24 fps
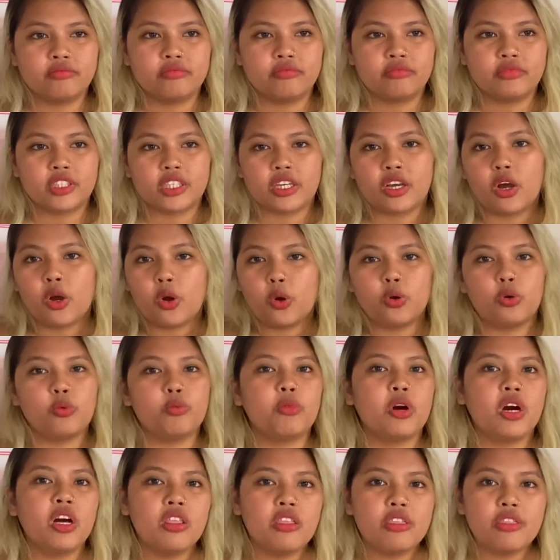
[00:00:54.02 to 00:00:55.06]
the whole
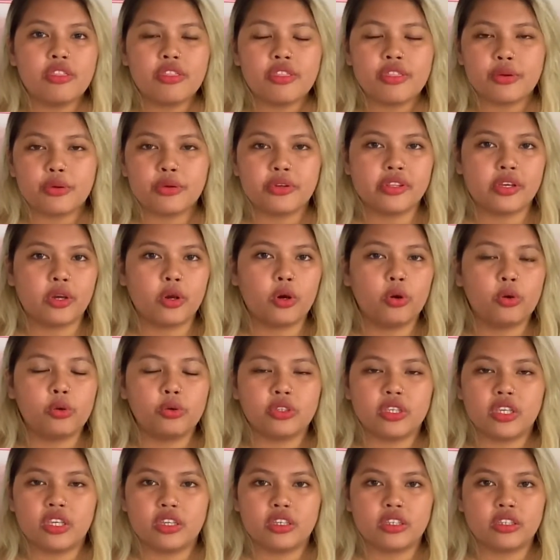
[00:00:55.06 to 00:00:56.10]
month or the whole
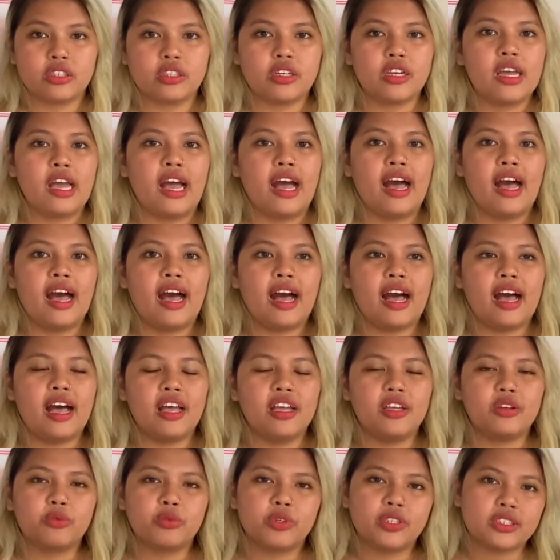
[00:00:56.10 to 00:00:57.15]
year,
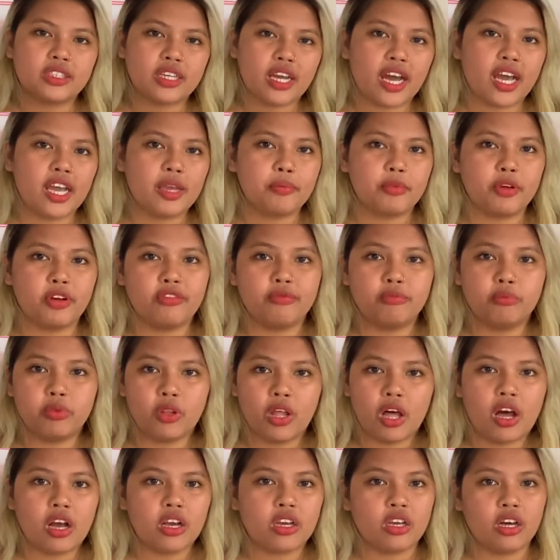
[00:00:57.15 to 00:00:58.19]
and what type of
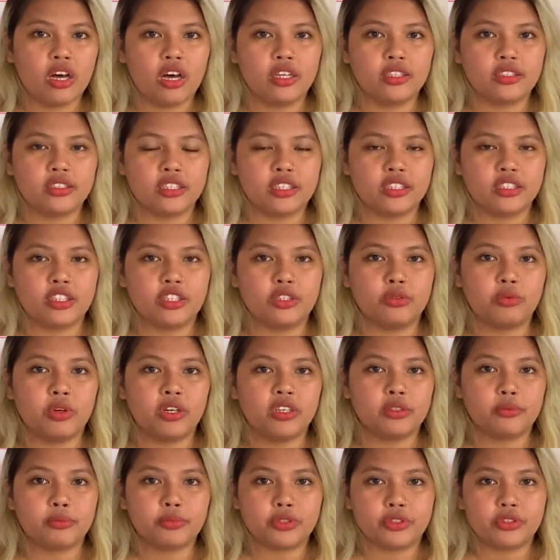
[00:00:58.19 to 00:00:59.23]
blog content you want
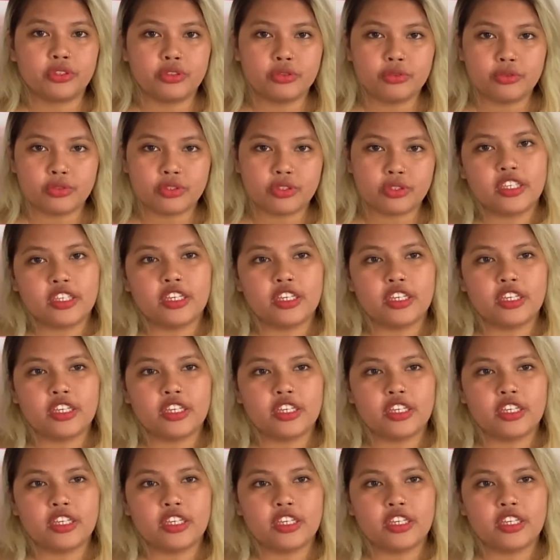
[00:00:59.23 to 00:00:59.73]
to produce.